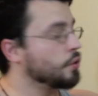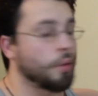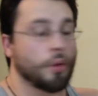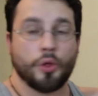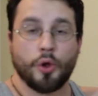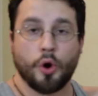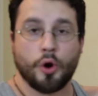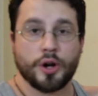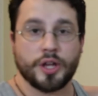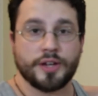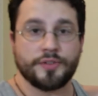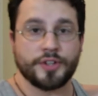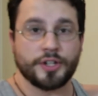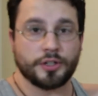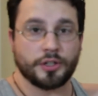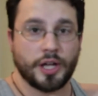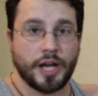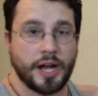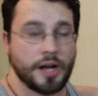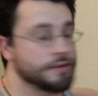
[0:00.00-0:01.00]
or The Haunting of
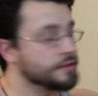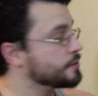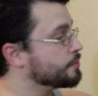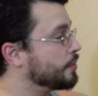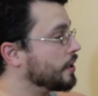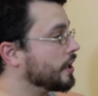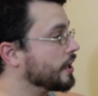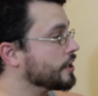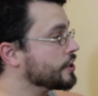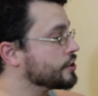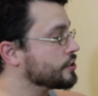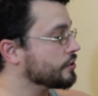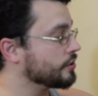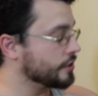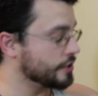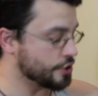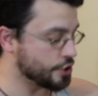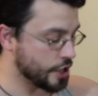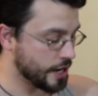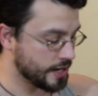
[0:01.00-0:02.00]
Hill House by
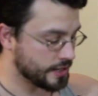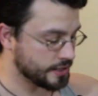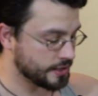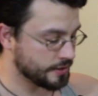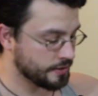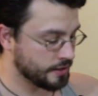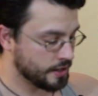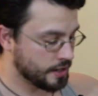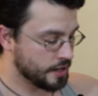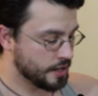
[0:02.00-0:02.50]
Shirley Jackson.